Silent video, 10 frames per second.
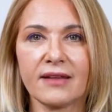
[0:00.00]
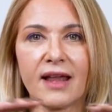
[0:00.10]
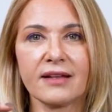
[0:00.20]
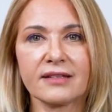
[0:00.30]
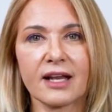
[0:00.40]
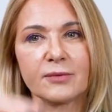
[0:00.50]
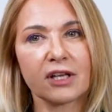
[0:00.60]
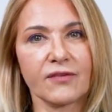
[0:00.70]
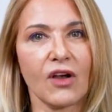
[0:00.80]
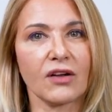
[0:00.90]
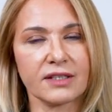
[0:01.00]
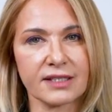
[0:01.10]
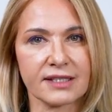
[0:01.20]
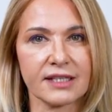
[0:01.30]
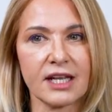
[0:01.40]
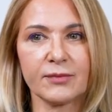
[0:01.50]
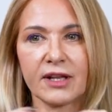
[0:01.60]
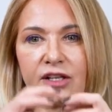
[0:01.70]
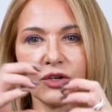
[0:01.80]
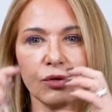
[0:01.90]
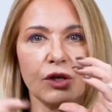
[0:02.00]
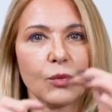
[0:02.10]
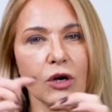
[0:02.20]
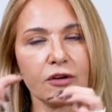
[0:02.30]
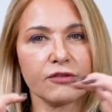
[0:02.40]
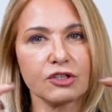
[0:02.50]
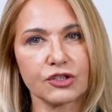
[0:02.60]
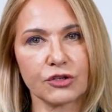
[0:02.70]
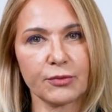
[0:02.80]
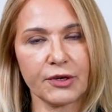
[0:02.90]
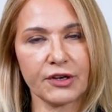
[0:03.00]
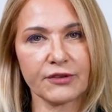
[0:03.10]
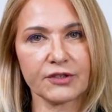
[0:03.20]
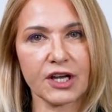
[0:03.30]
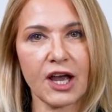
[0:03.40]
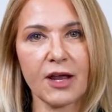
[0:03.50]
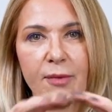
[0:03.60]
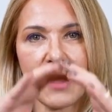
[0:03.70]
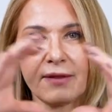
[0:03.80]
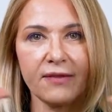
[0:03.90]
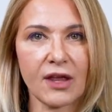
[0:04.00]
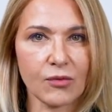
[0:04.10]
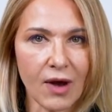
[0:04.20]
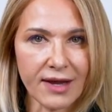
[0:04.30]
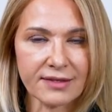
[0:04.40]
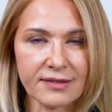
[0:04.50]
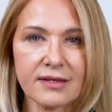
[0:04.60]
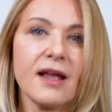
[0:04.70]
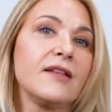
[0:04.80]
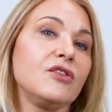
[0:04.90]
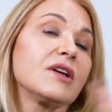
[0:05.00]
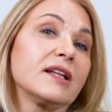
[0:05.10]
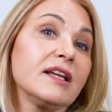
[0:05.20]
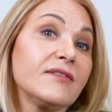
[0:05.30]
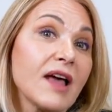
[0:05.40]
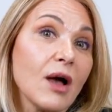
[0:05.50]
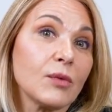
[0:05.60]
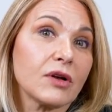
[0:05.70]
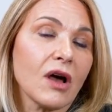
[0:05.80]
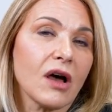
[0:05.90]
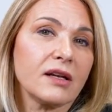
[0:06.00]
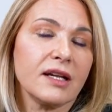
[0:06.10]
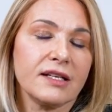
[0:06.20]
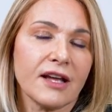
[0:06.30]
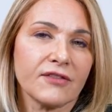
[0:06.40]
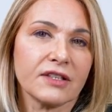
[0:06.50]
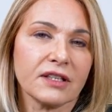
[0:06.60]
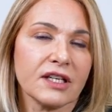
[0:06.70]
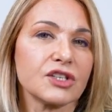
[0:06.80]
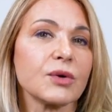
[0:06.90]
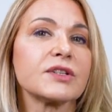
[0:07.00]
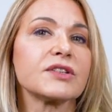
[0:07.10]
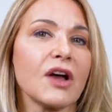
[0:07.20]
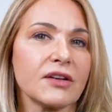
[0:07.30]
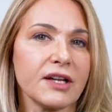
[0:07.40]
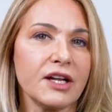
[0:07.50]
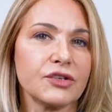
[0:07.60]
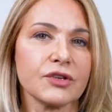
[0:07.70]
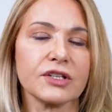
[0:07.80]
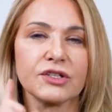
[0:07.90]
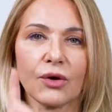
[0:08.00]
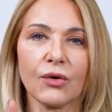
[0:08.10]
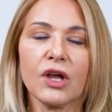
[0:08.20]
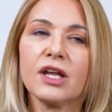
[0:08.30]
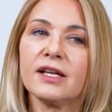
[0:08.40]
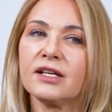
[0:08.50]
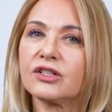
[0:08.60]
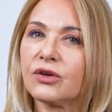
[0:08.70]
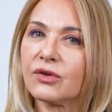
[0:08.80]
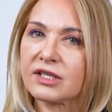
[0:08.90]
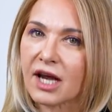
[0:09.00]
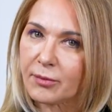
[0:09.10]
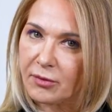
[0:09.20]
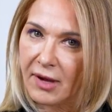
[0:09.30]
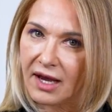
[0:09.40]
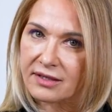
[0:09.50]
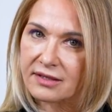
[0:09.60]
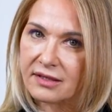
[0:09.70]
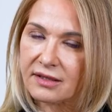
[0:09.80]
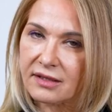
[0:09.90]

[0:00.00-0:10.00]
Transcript: the enzymes have gone to sleep, they do only work for a certain period of time and then they rest. You can leave that one on indefinitely, so it's not dangerous. So you need to know the type of mask